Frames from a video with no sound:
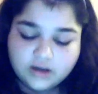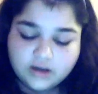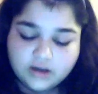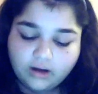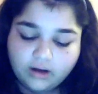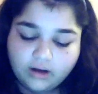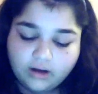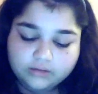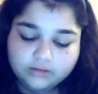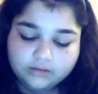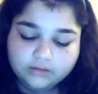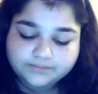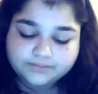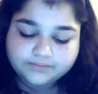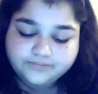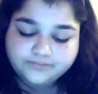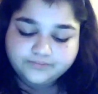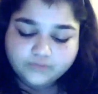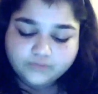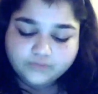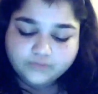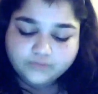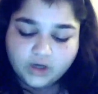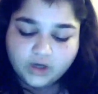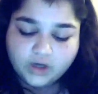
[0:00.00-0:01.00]

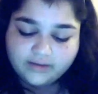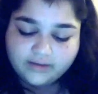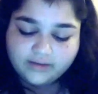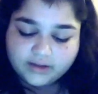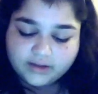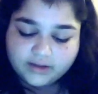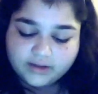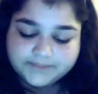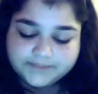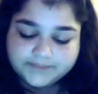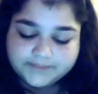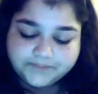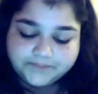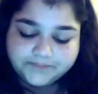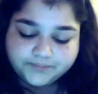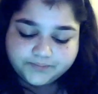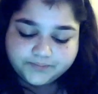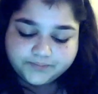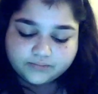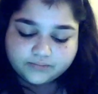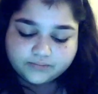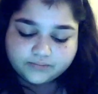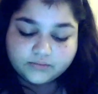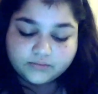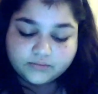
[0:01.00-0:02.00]
Whatever.
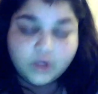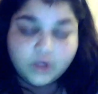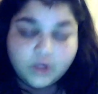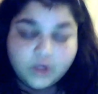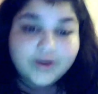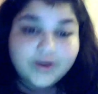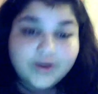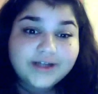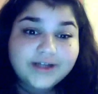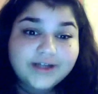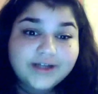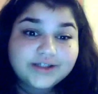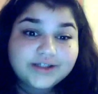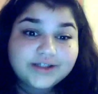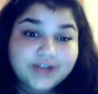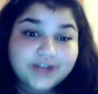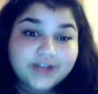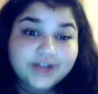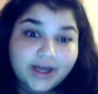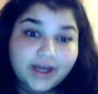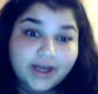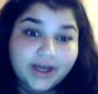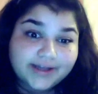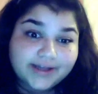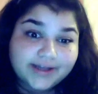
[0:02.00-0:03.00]
What color is
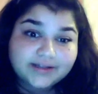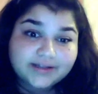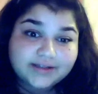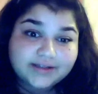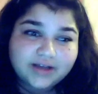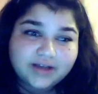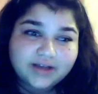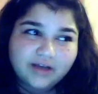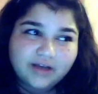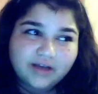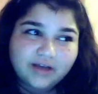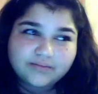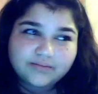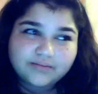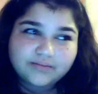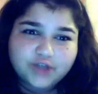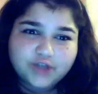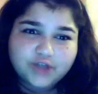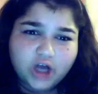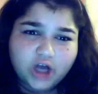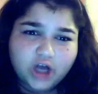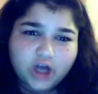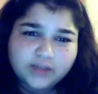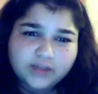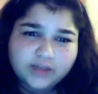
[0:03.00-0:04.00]
your eyes?
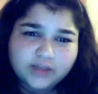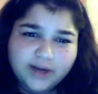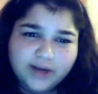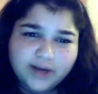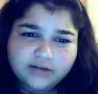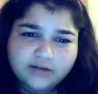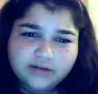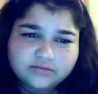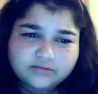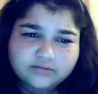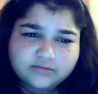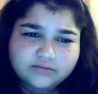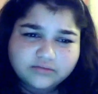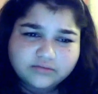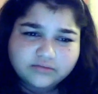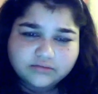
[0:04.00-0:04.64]
Chocolate brown.